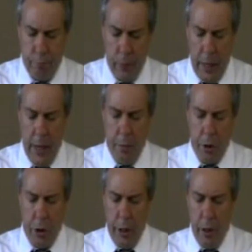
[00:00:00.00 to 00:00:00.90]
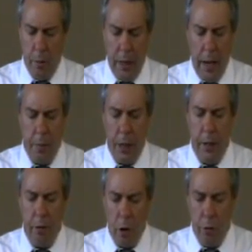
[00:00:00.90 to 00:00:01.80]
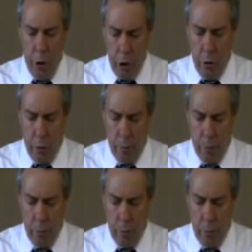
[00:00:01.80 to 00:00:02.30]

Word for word: I am a sinner, but I believe on you.